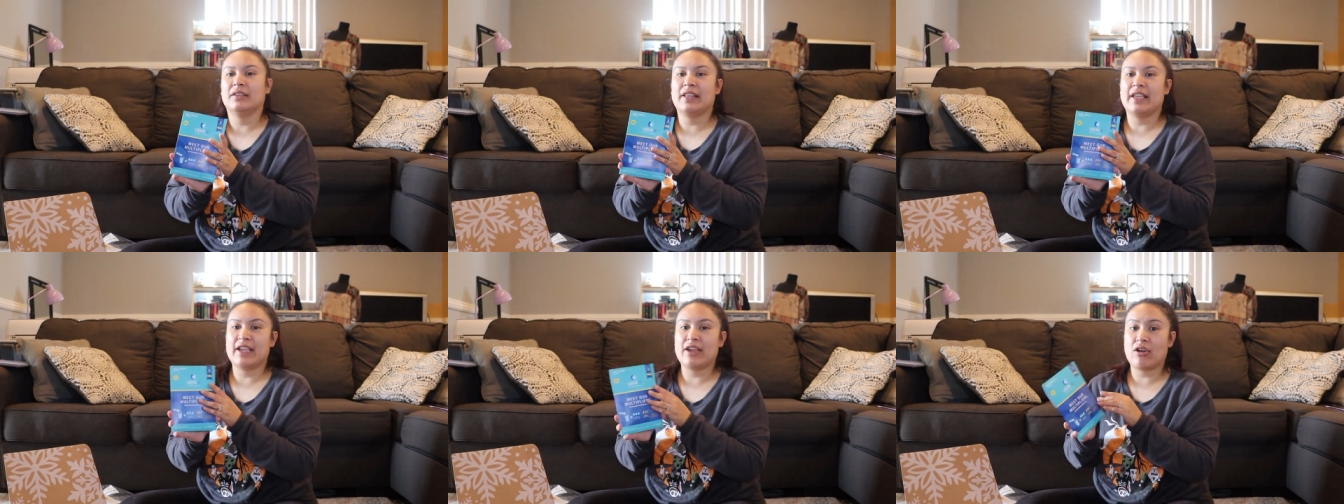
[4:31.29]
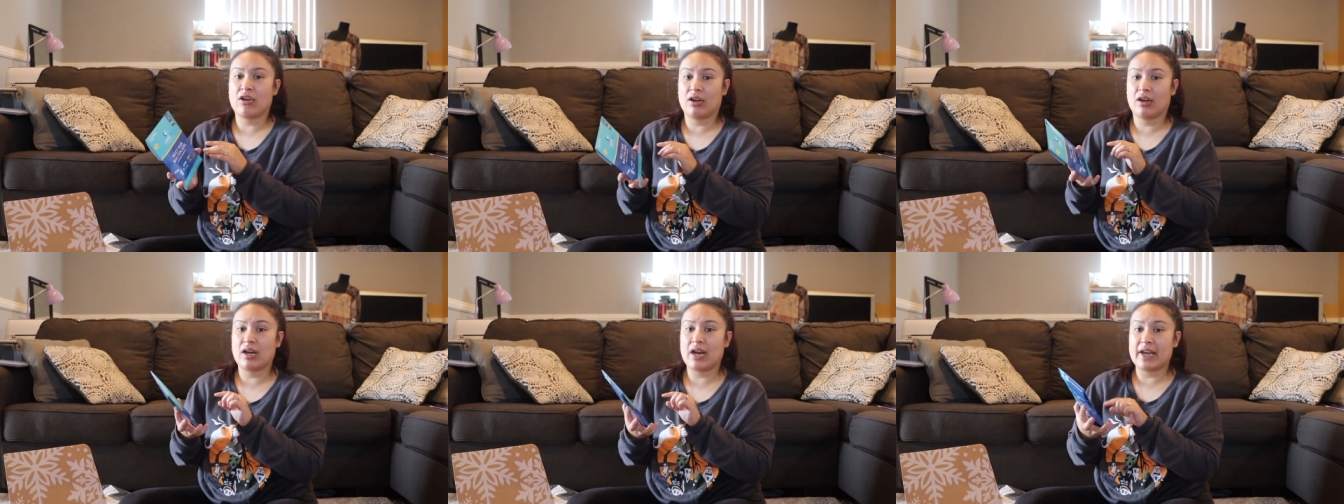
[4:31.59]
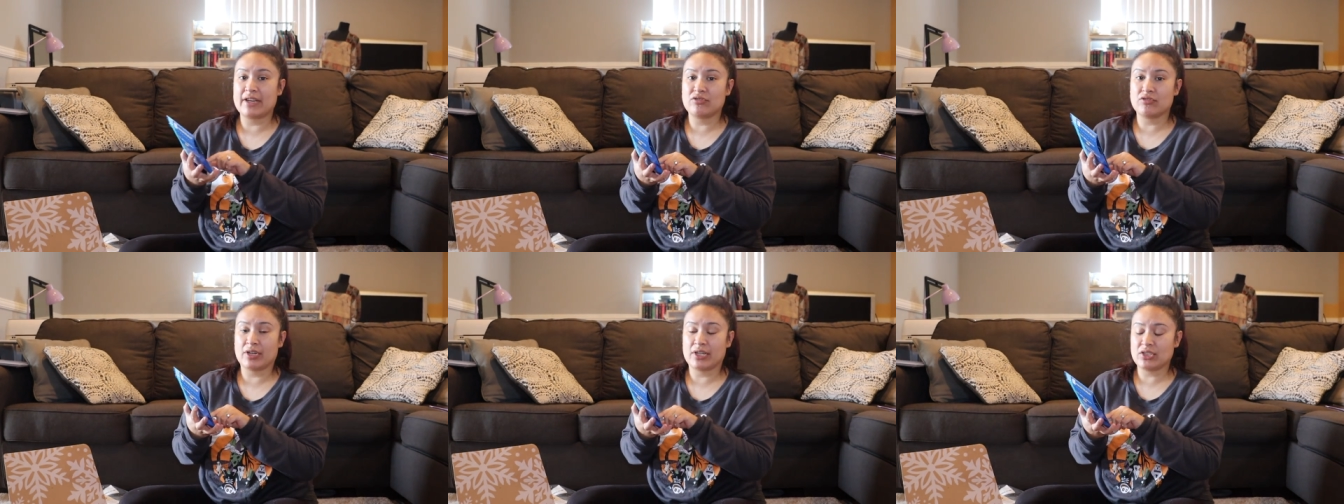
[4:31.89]
They are
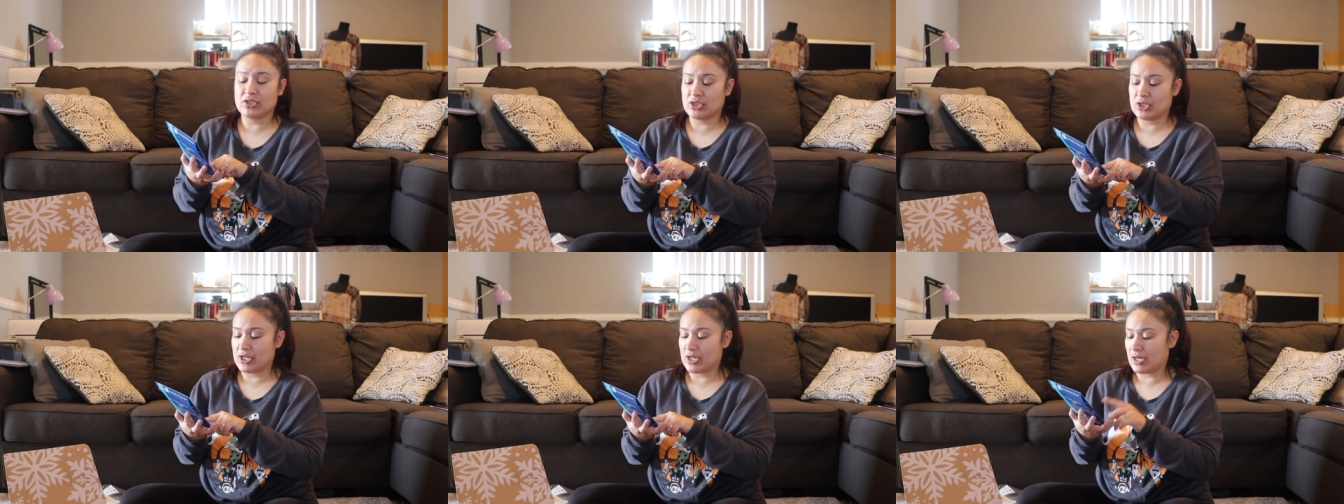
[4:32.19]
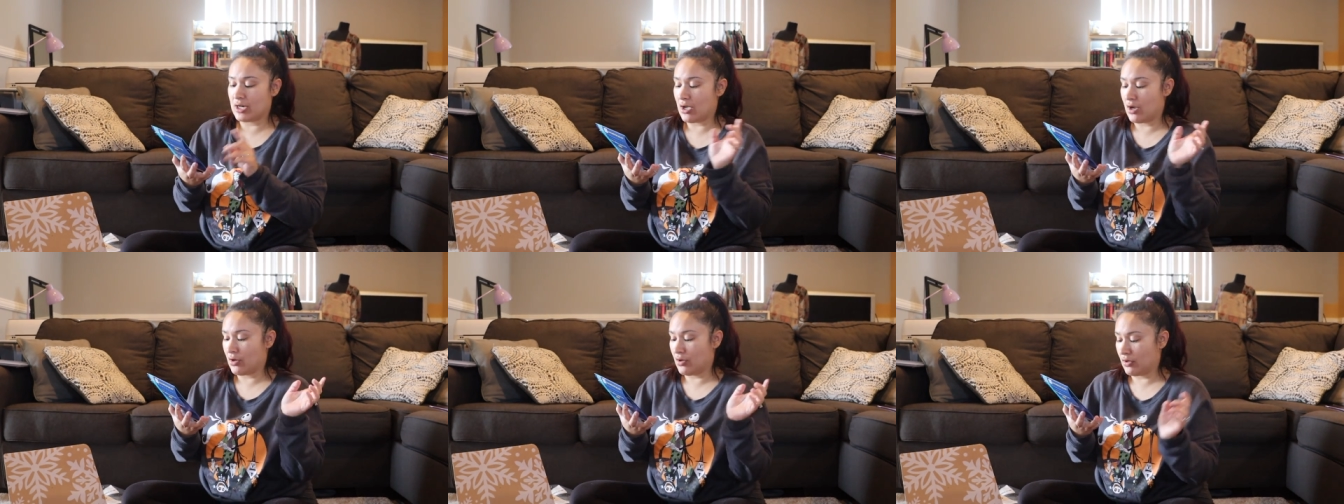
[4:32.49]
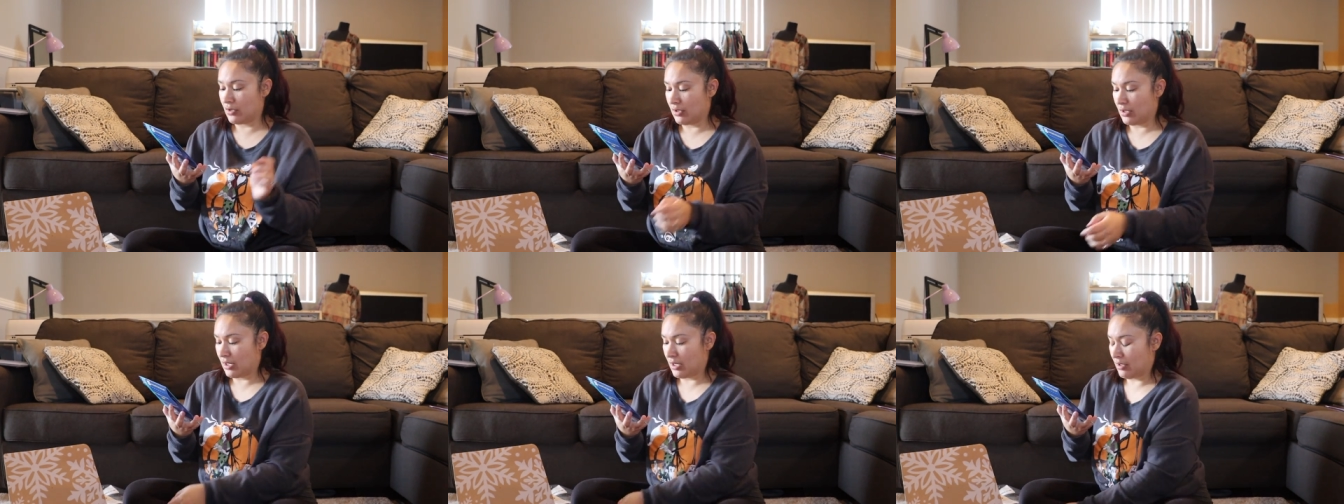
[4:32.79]
hydration
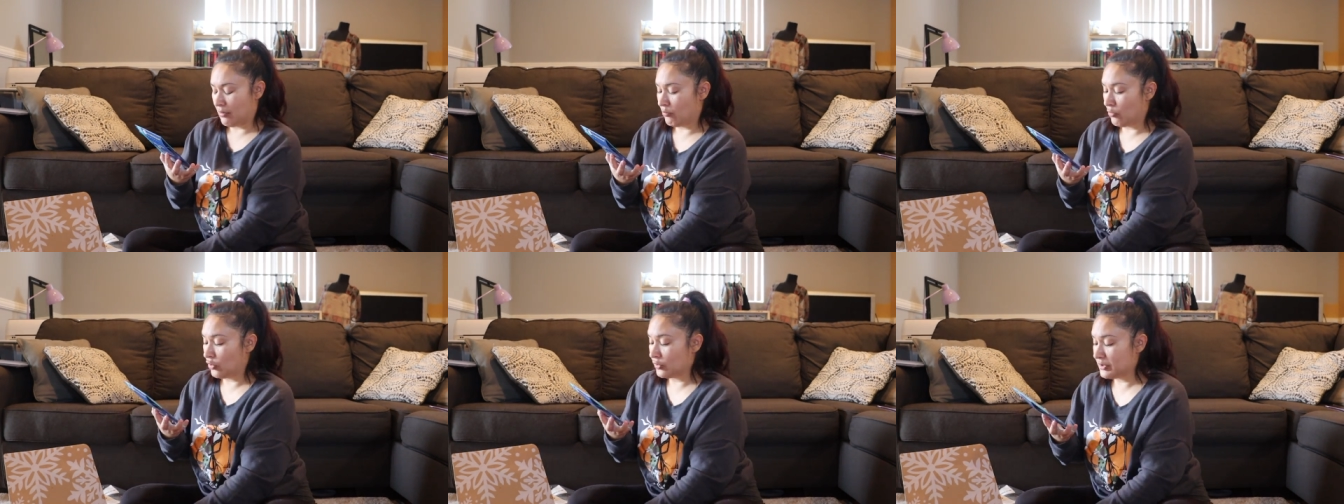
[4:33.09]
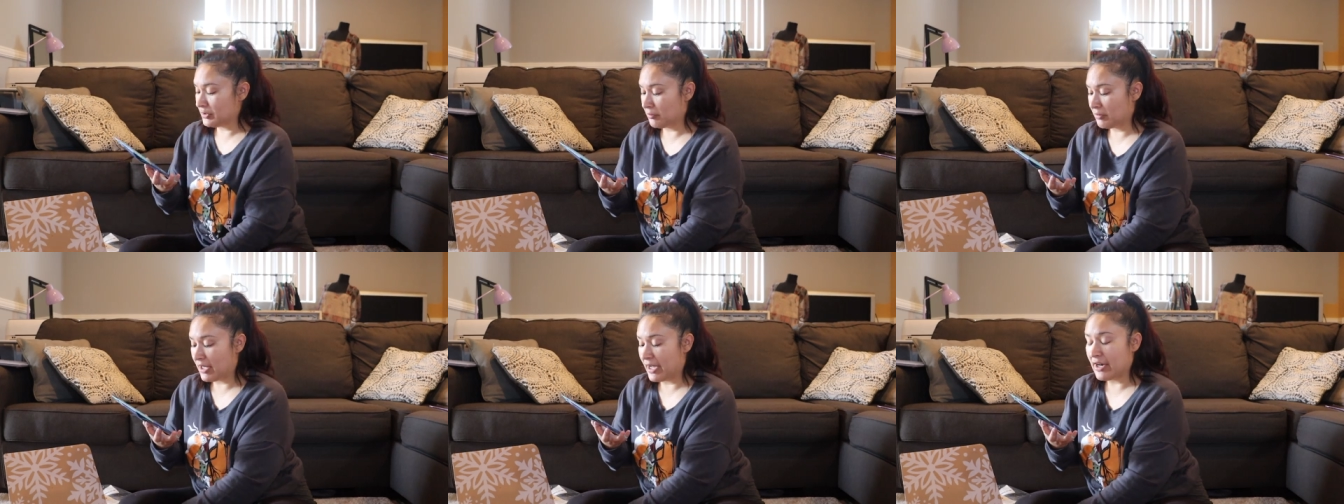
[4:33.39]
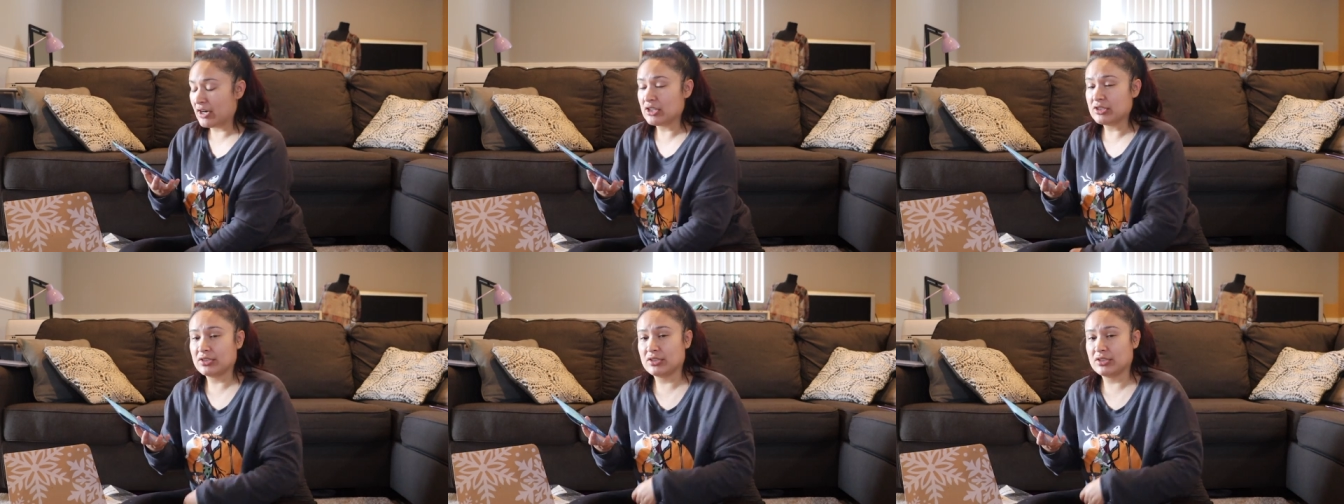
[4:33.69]
multiplier,